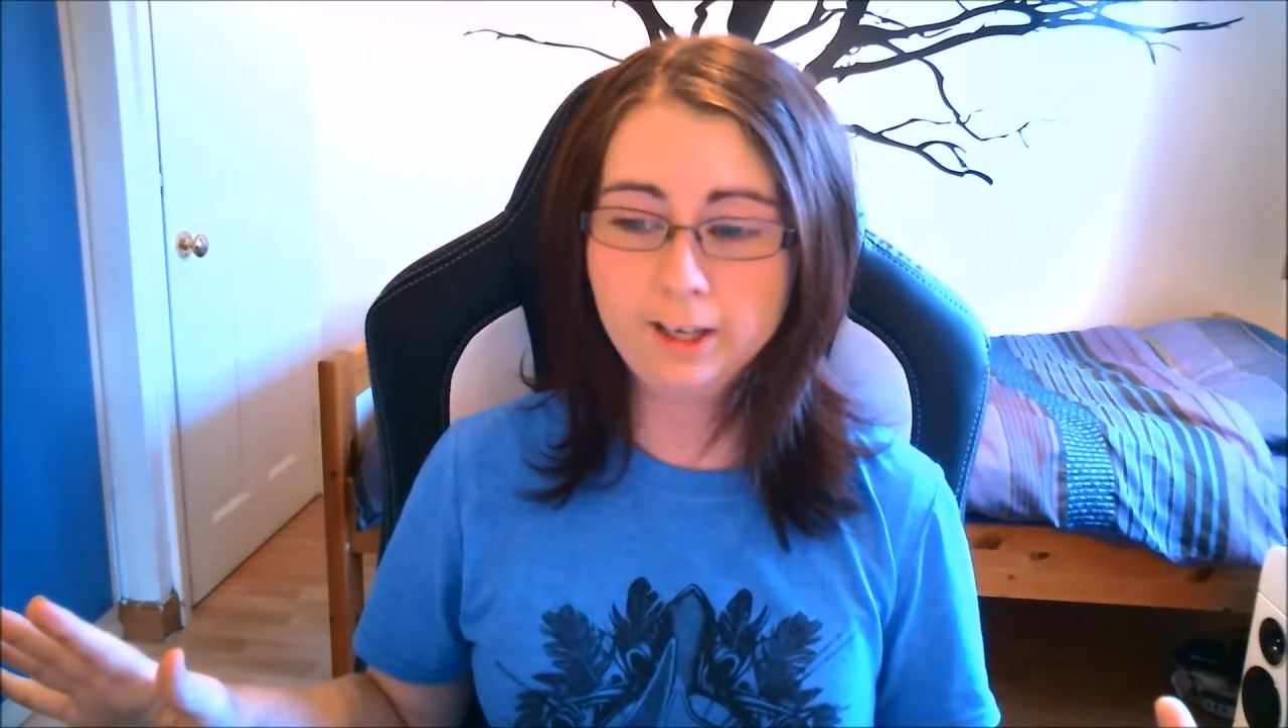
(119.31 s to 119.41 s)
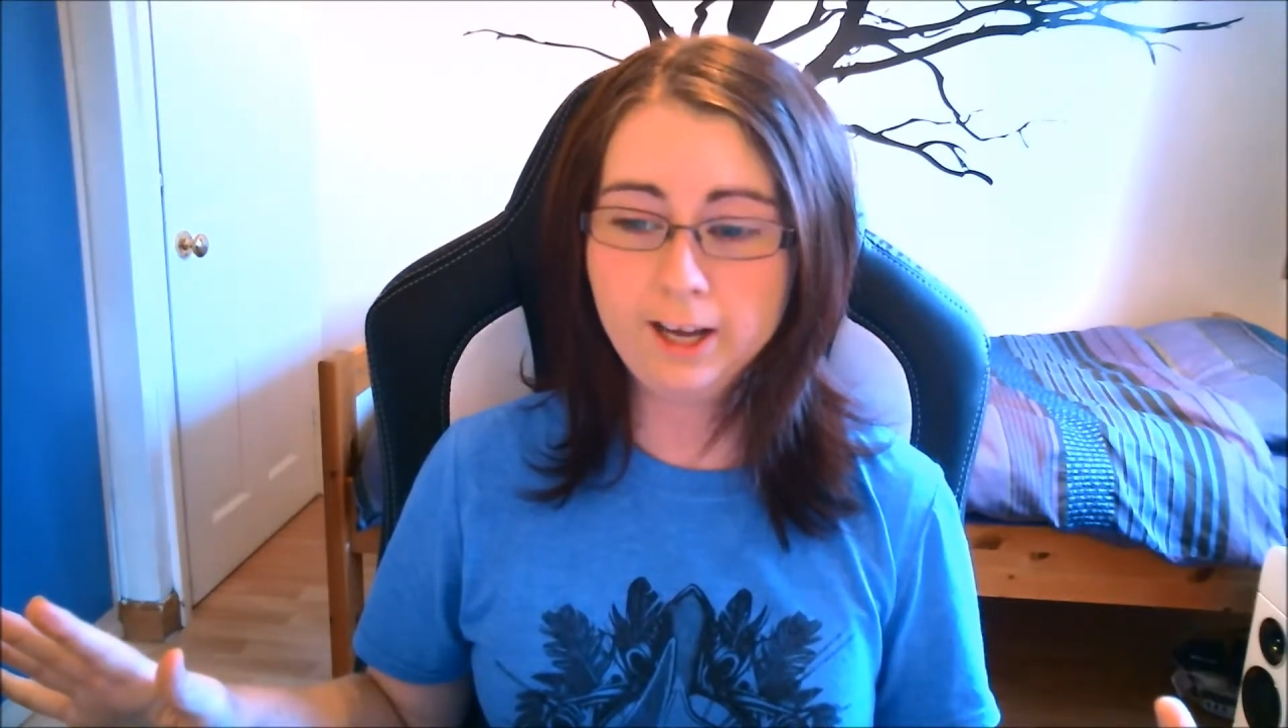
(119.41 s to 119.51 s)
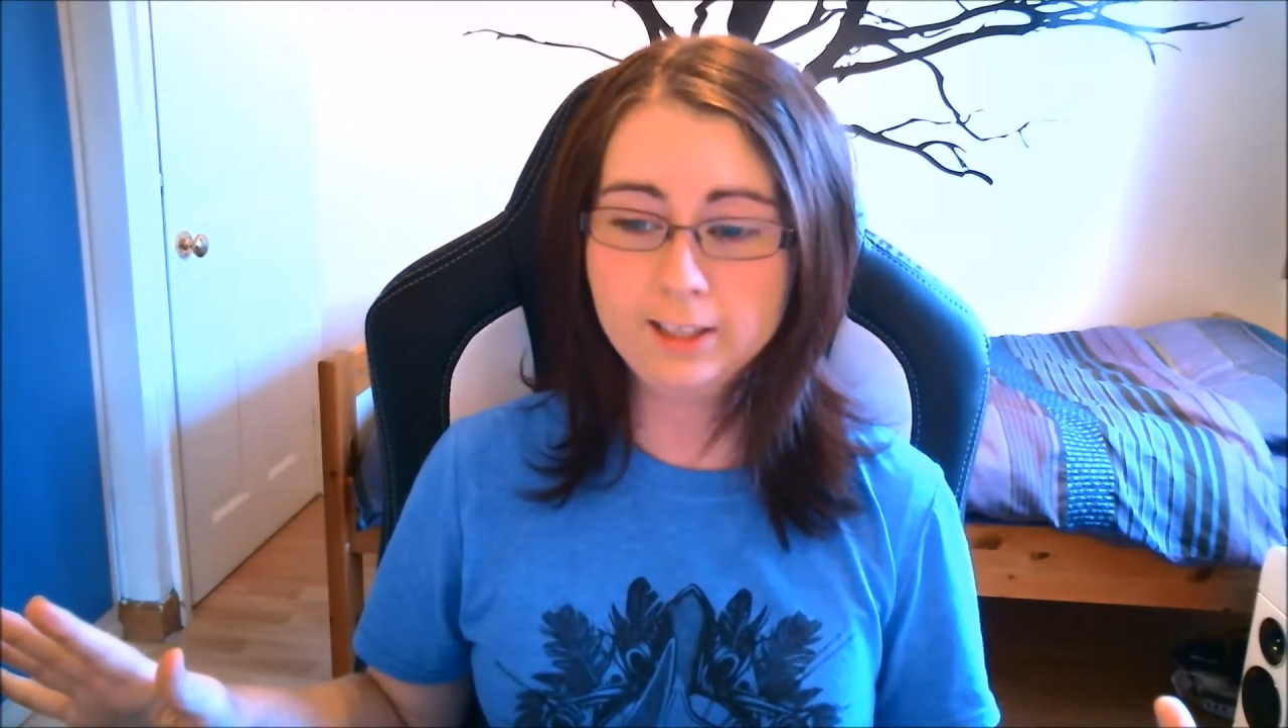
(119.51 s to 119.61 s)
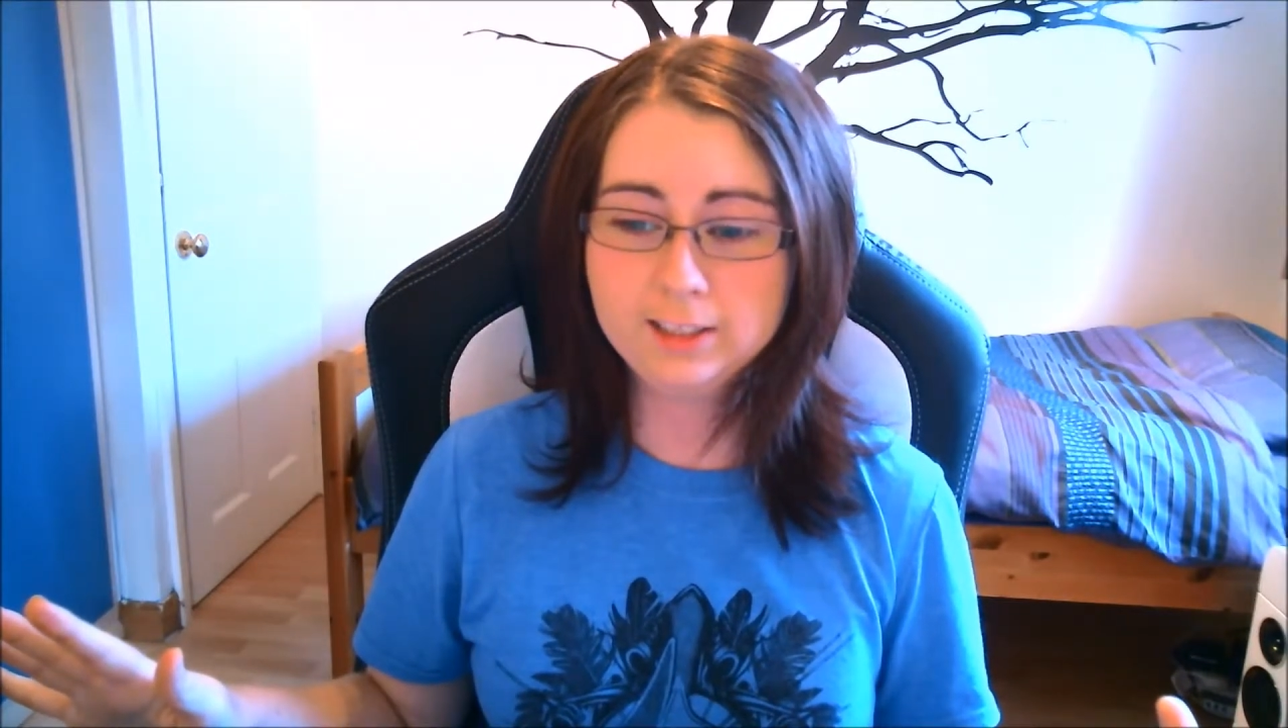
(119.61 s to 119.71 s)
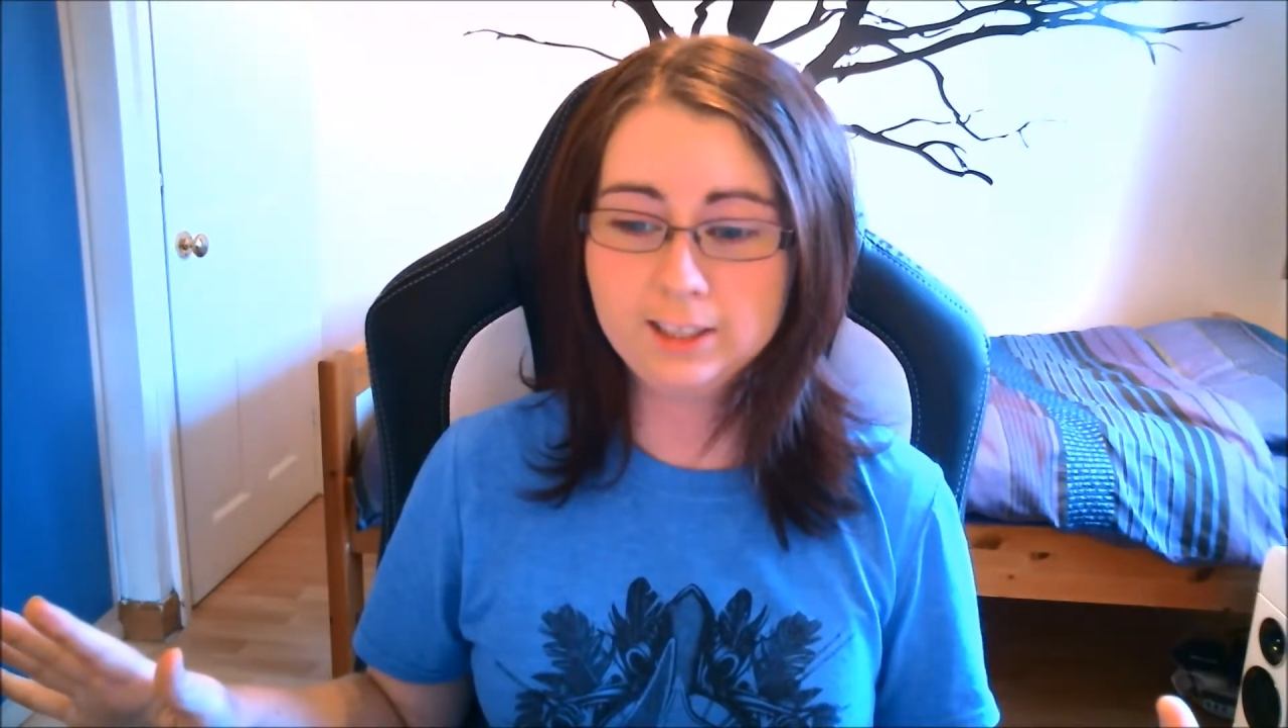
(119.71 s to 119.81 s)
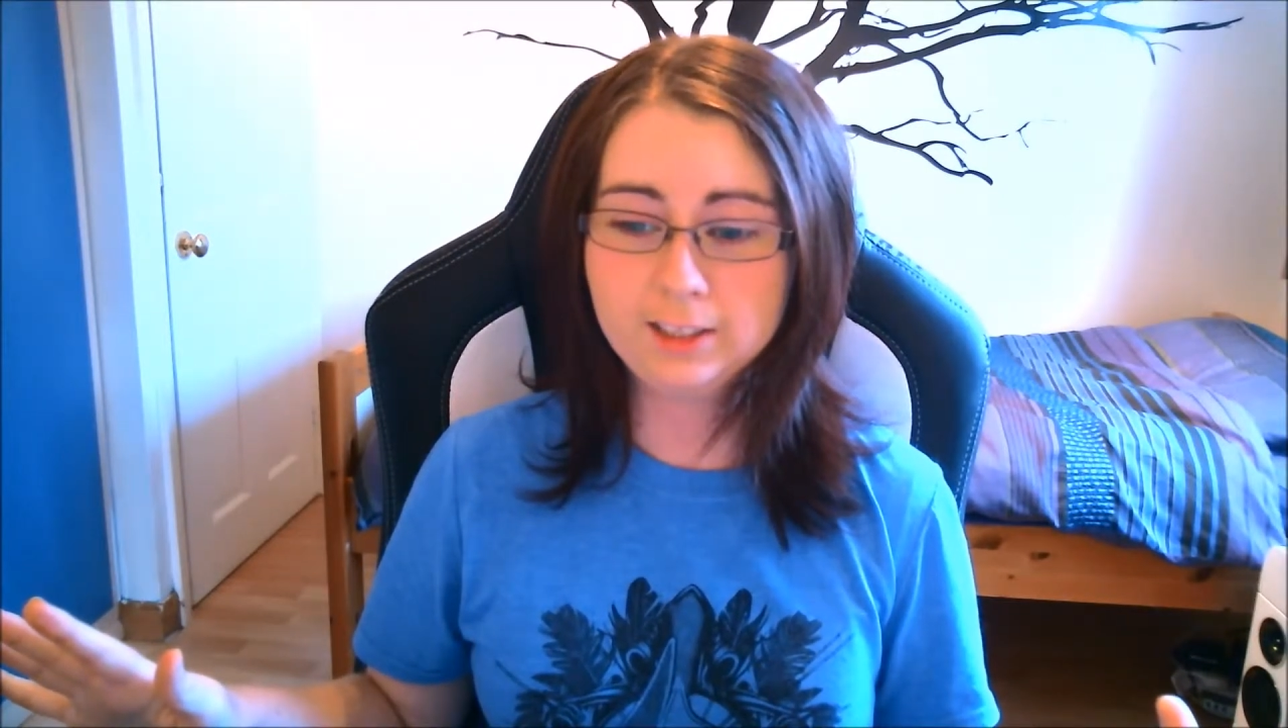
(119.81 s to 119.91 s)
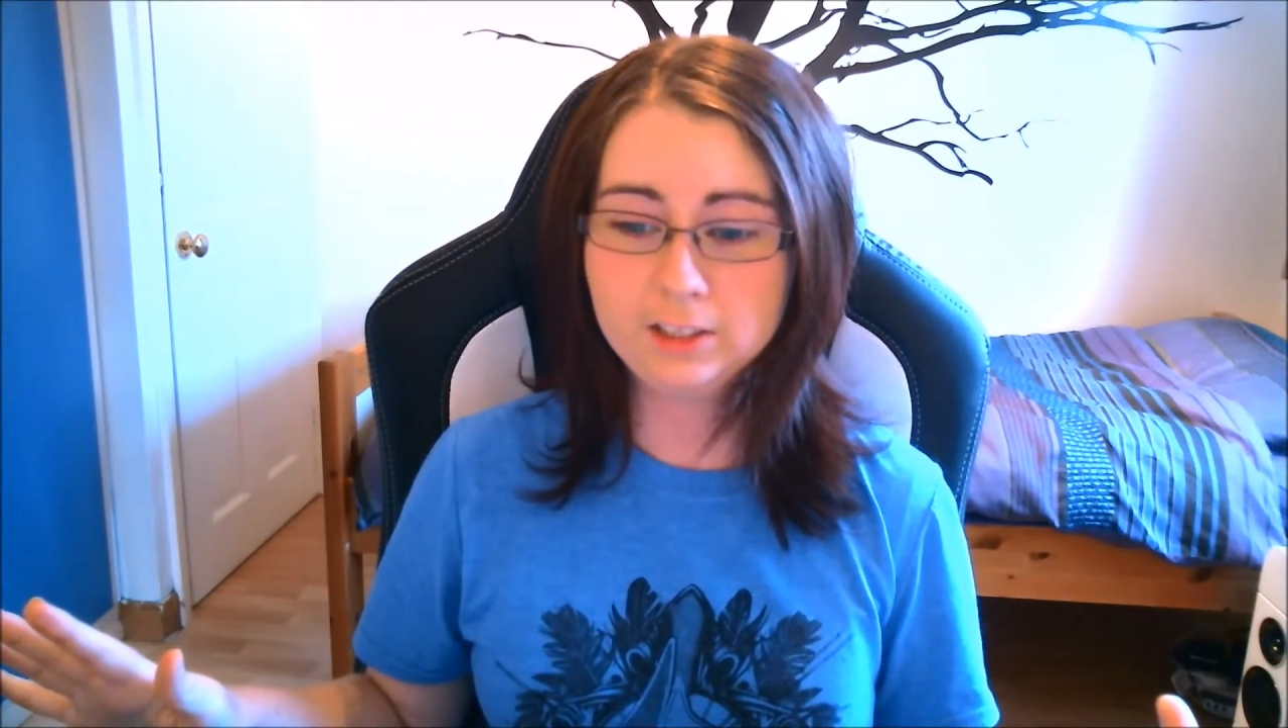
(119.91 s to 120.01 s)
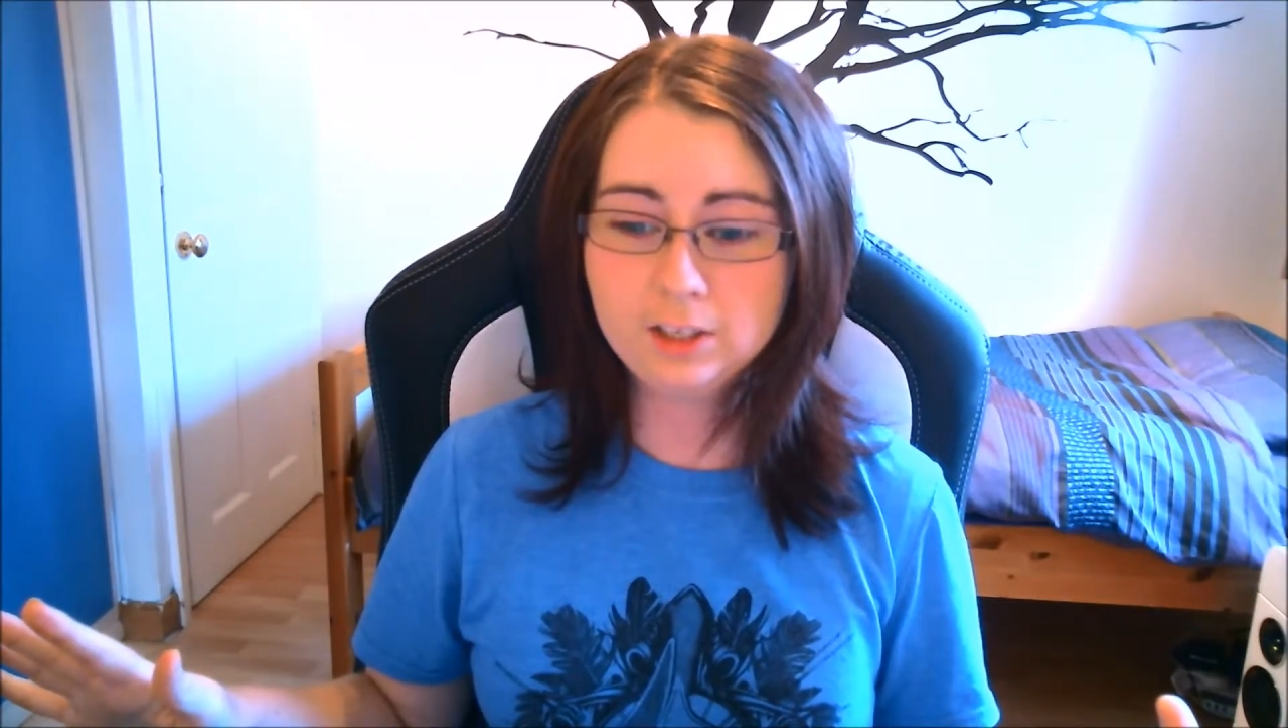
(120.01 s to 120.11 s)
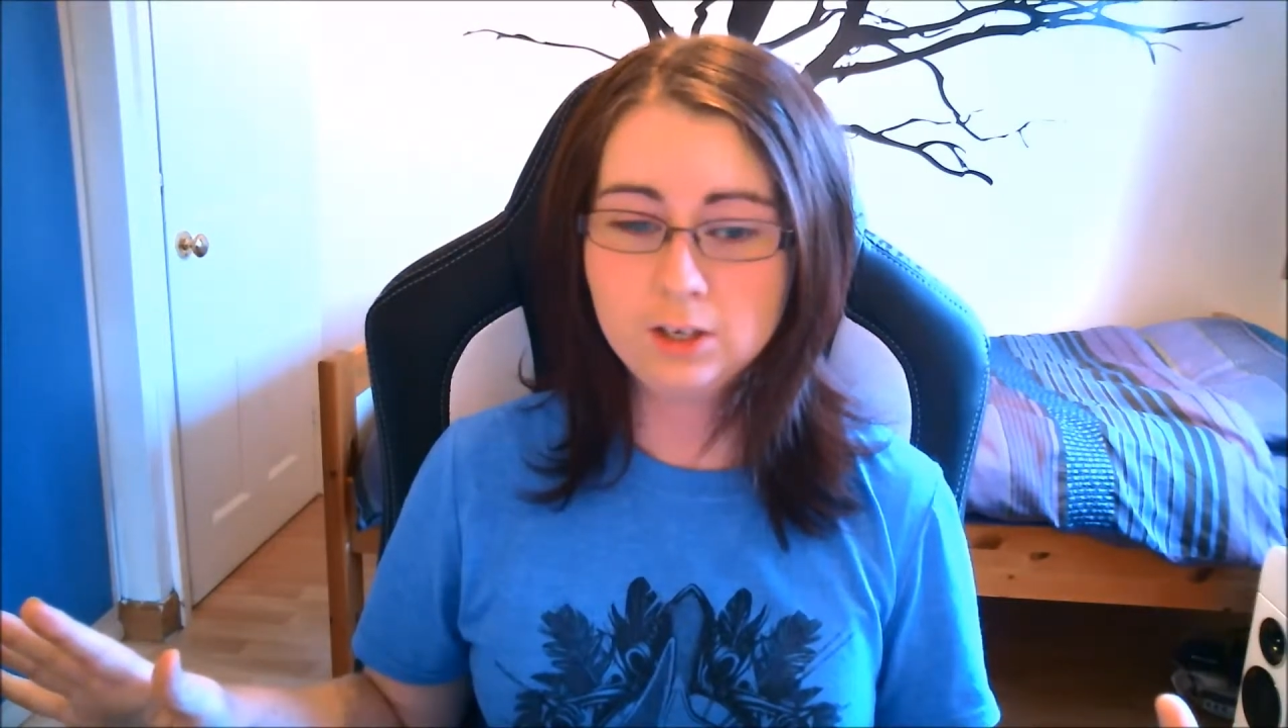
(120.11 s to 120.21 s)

accent